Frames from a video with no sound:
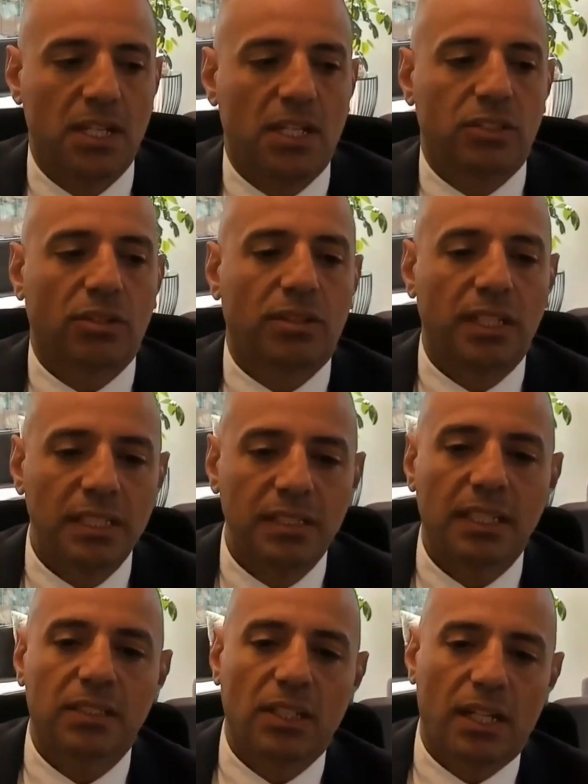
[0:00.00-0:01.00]
So things
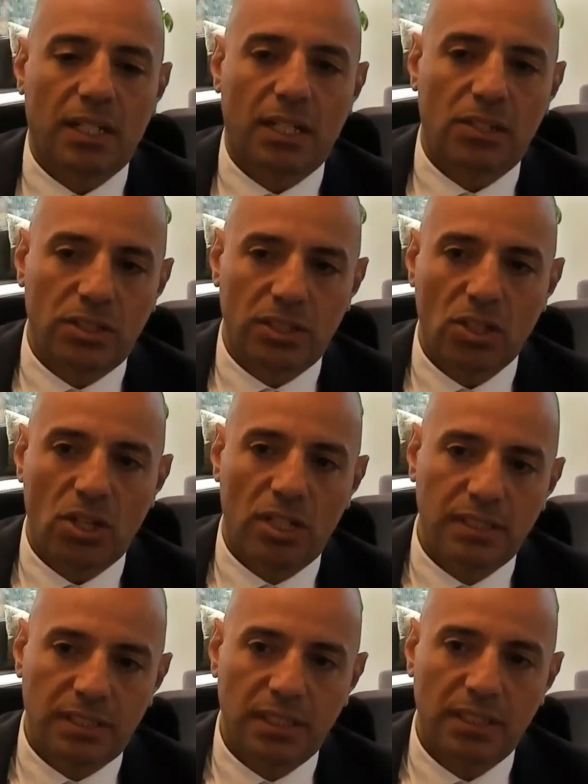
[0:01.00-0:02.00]
like that are going to
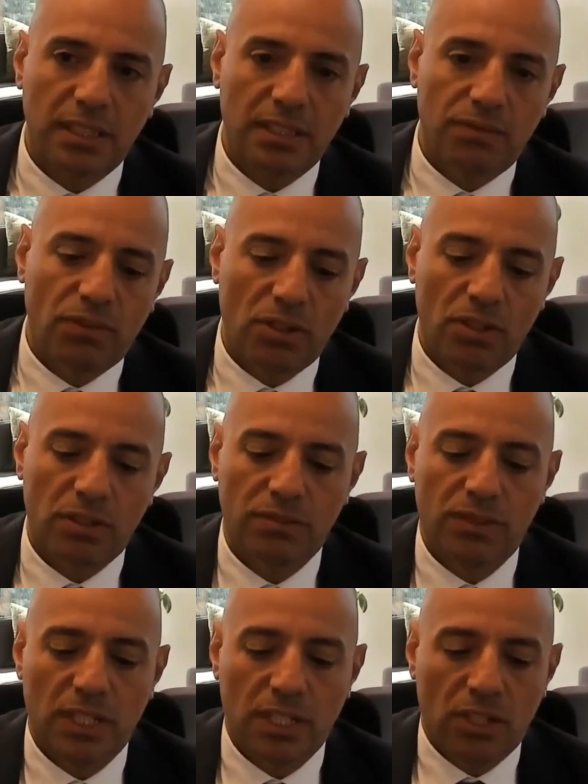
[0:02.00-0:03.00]
constantly evolve.